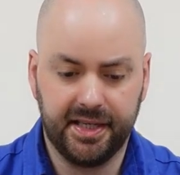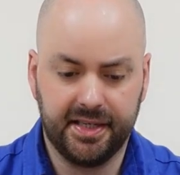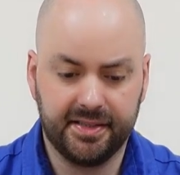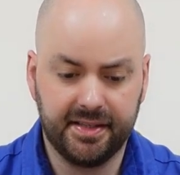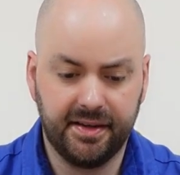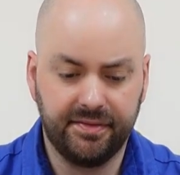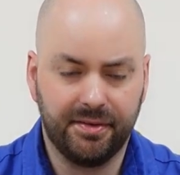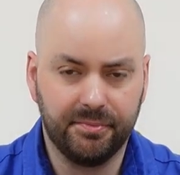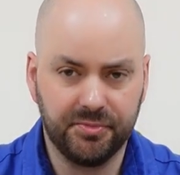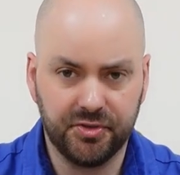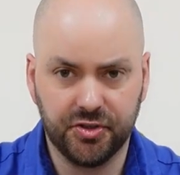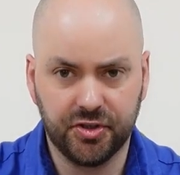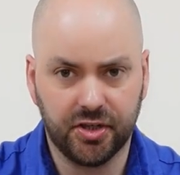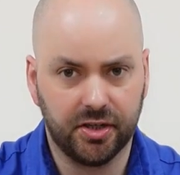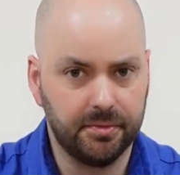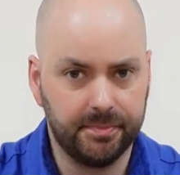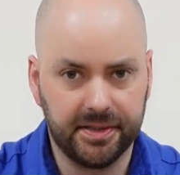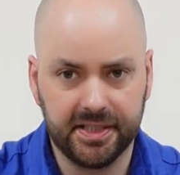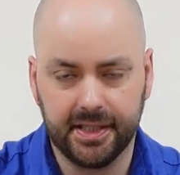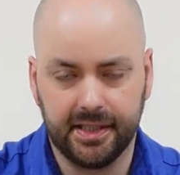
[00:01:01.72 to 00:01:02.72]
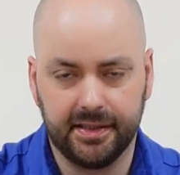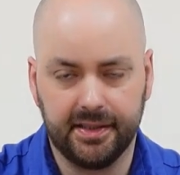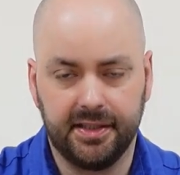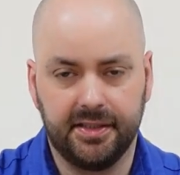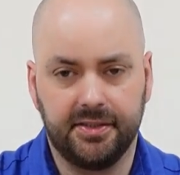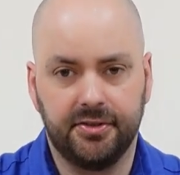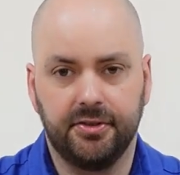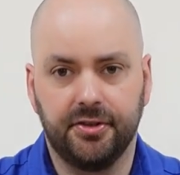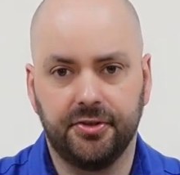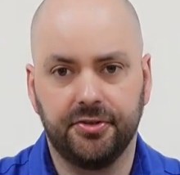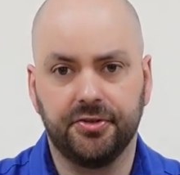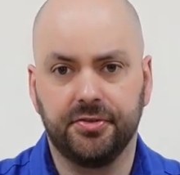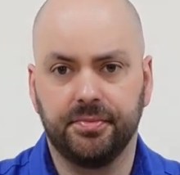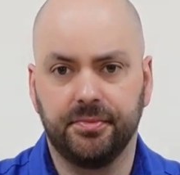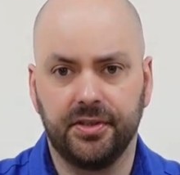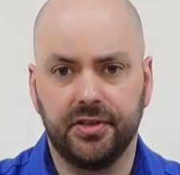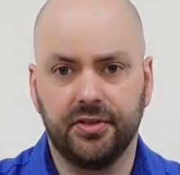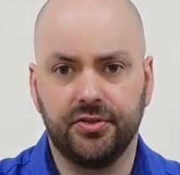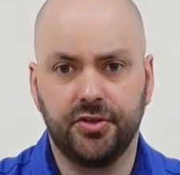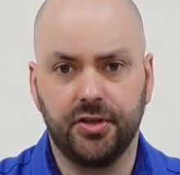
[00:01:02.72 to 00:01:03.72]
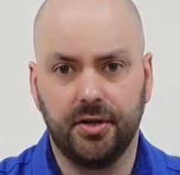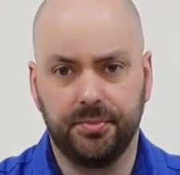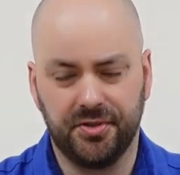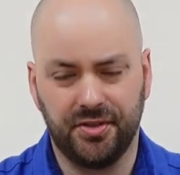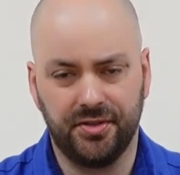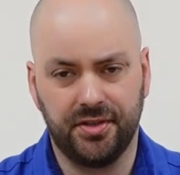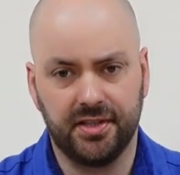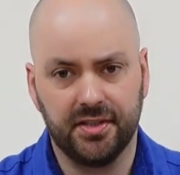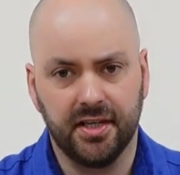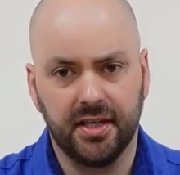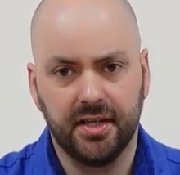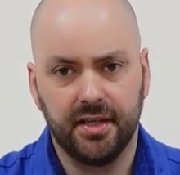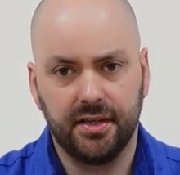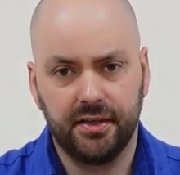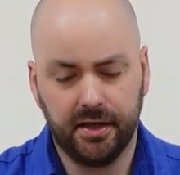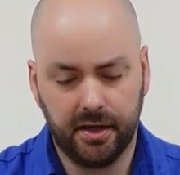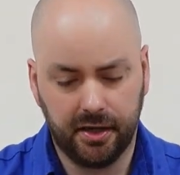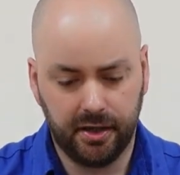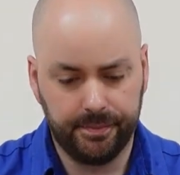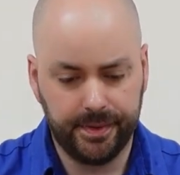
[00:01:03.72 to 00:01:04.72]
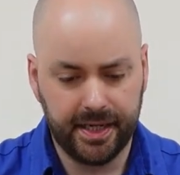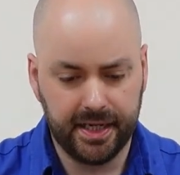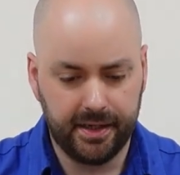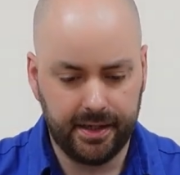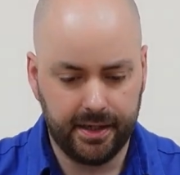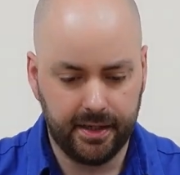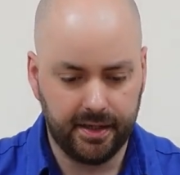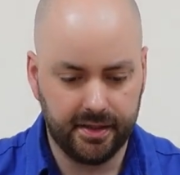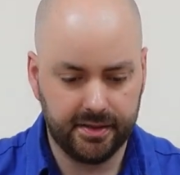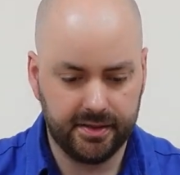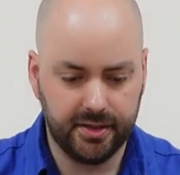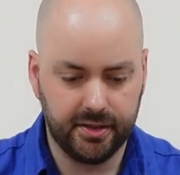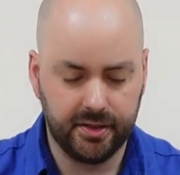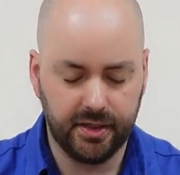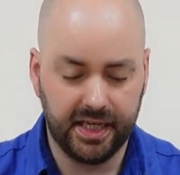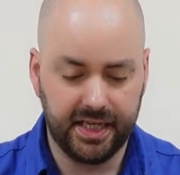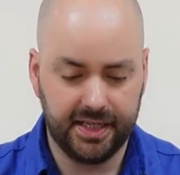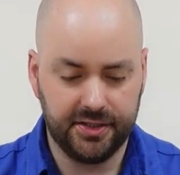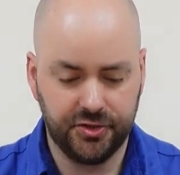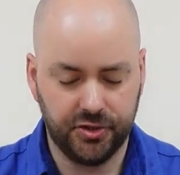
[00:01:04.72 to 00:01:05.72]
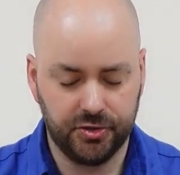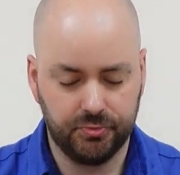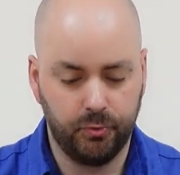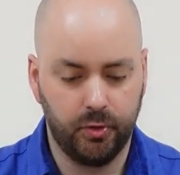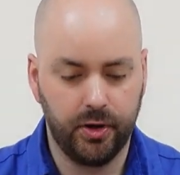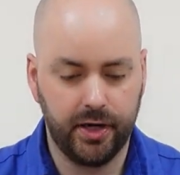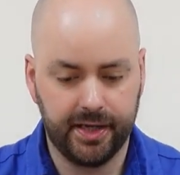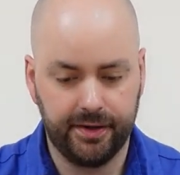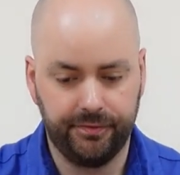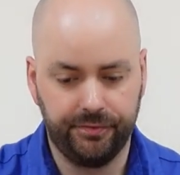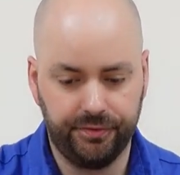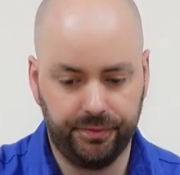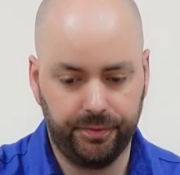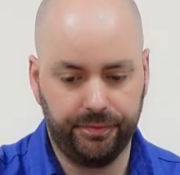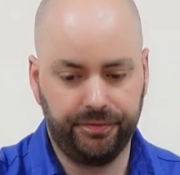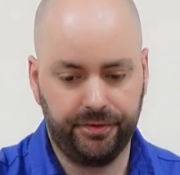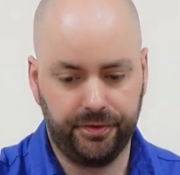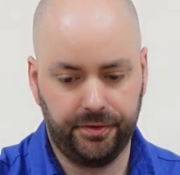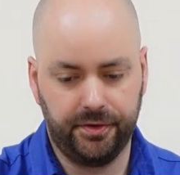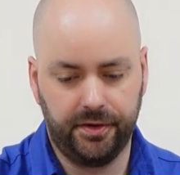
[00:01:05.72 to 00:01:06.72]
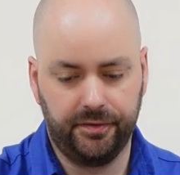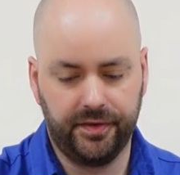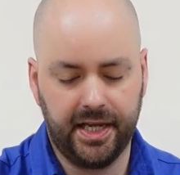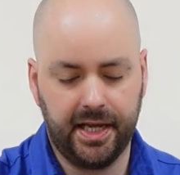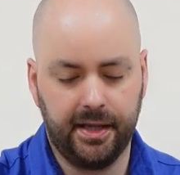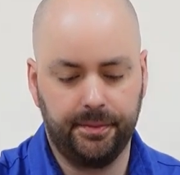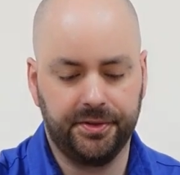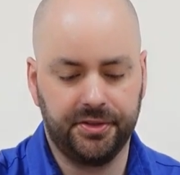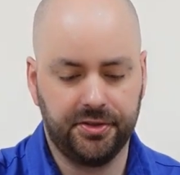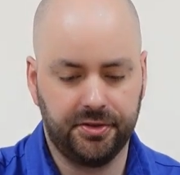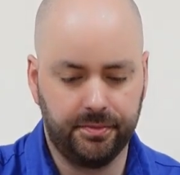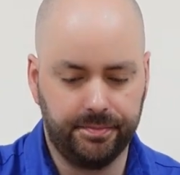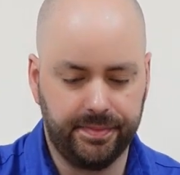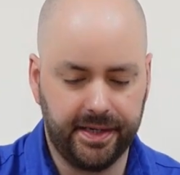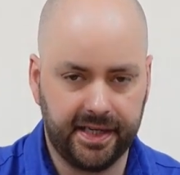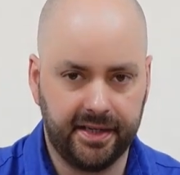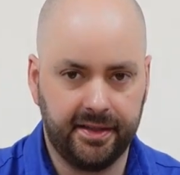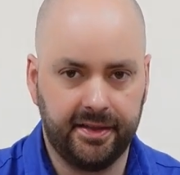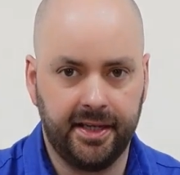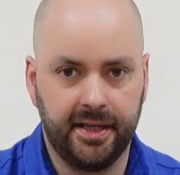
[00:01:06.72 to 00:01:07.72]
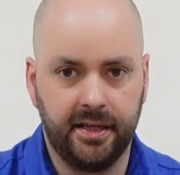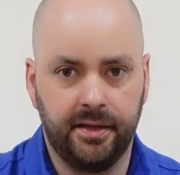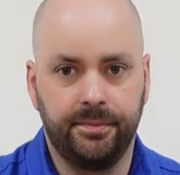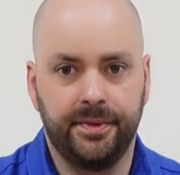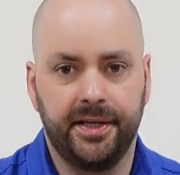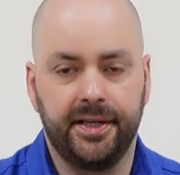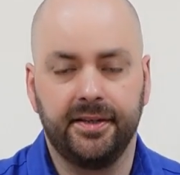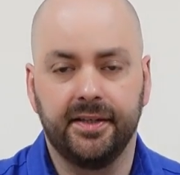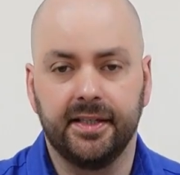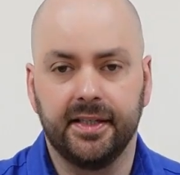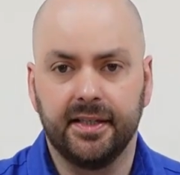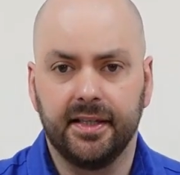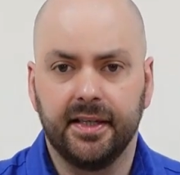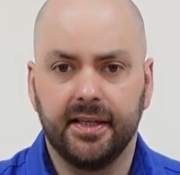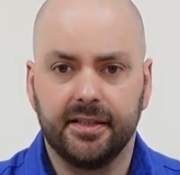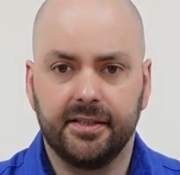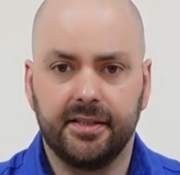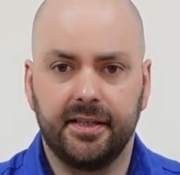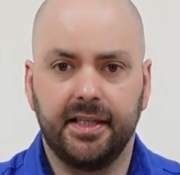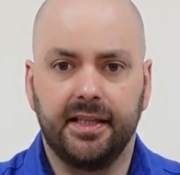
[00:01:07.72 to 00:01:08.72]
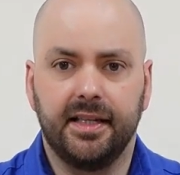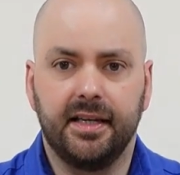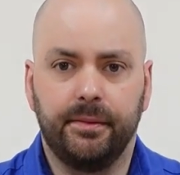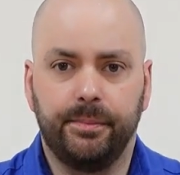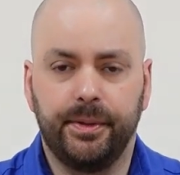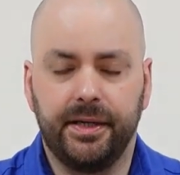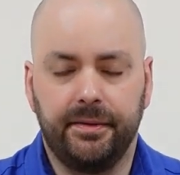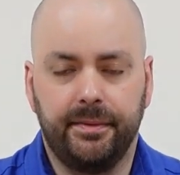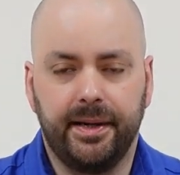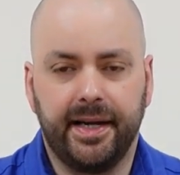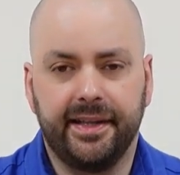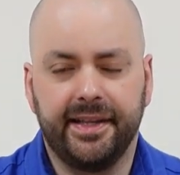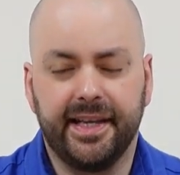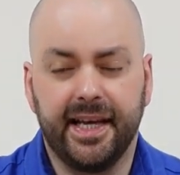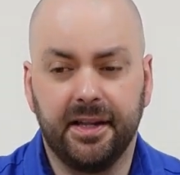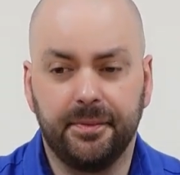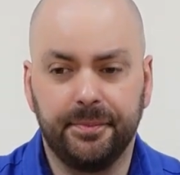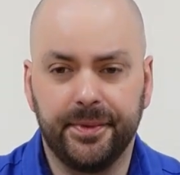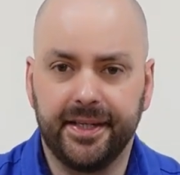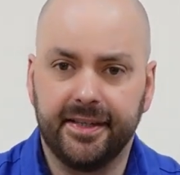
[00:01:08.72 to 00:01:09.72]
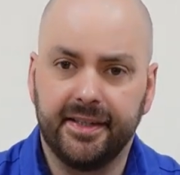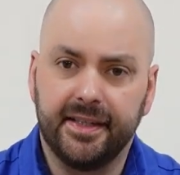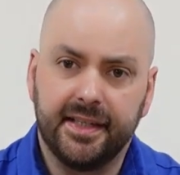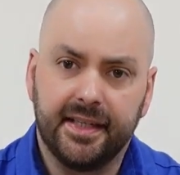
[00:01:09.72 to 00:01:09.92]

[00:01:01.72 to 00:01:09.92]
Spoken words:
as if I'm just going to be selling it to a customer in the shop. So there's not going to be any hard talk, it's just working from the front of the helmet to the back of the helmet. Tell you a little bit about the helmet,